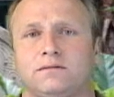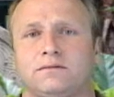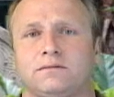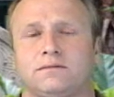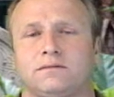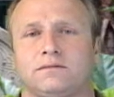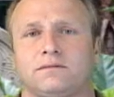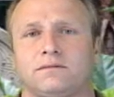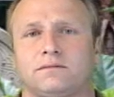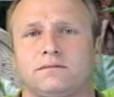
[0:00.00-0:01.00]

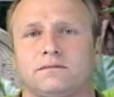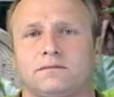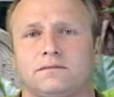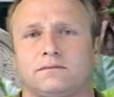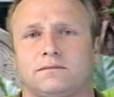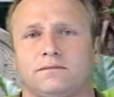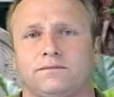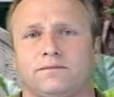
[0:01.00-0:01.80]
[no speech]